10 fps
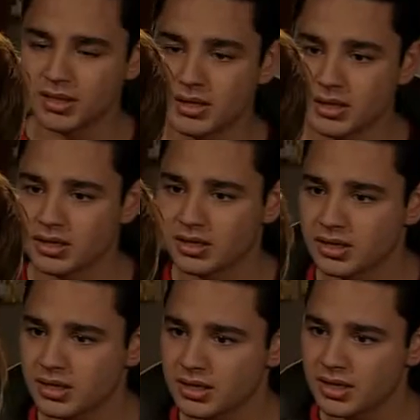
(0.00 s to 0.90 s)
Mia,
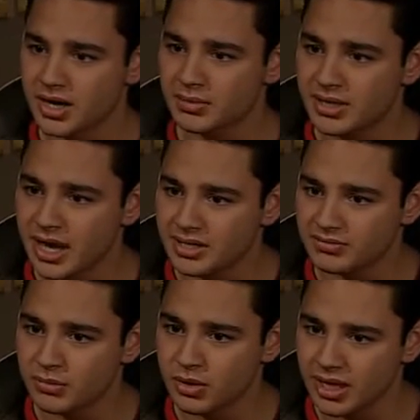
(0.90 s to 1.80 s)
I am getting it
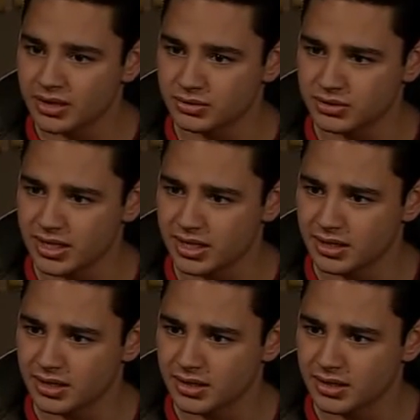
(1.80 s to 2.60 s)
from all angles here.